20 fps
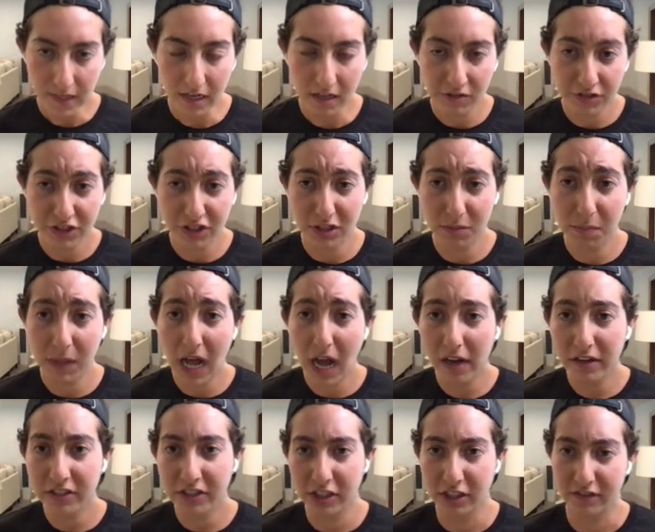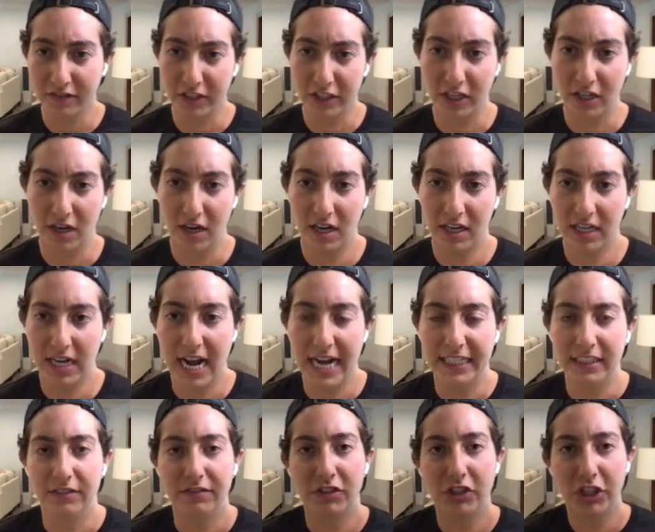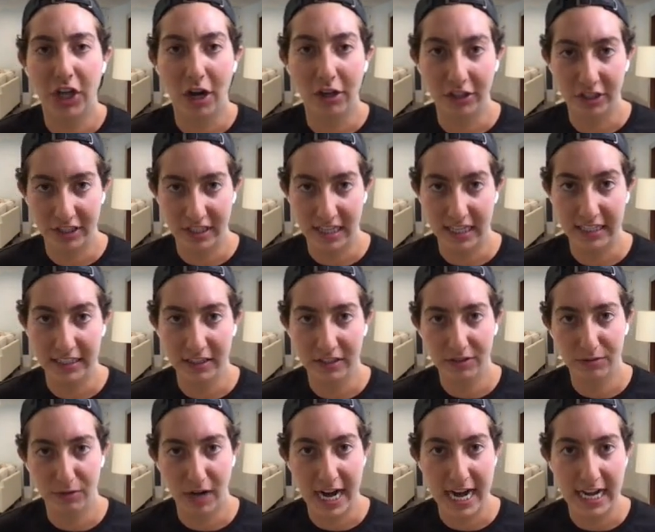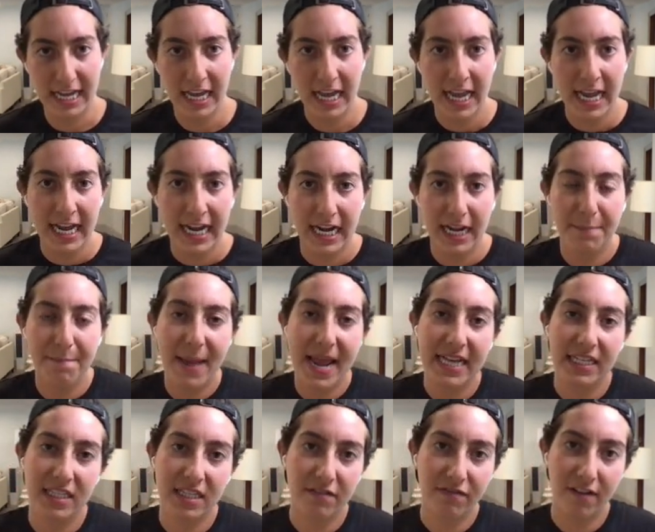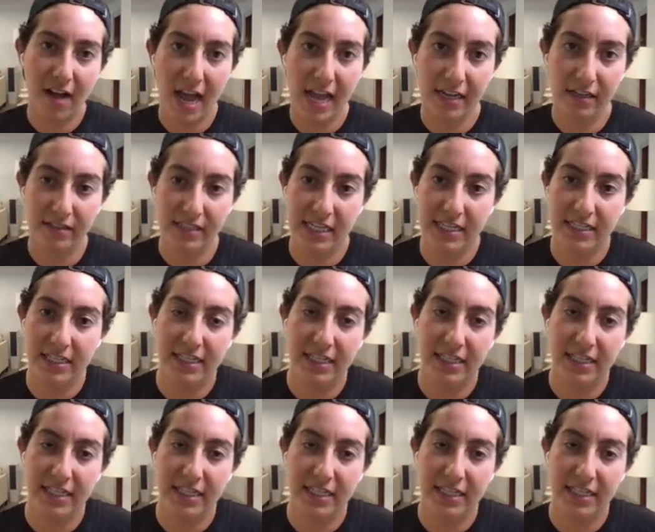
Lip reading: So the block server kind of chunks things, right? It makes the files into